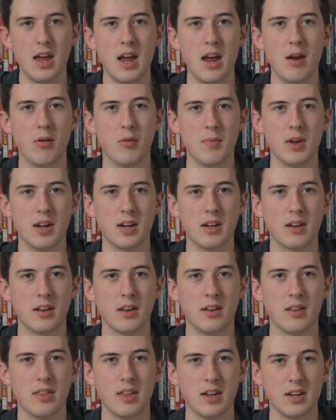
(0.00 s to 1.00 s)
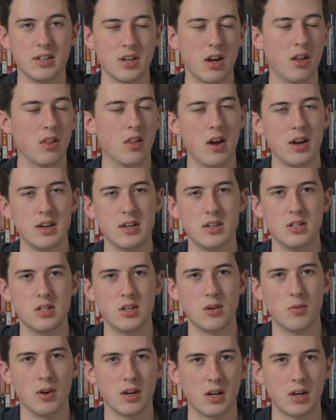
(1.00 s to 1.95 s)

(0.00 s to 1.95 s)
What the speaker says: and will make things a lot easier when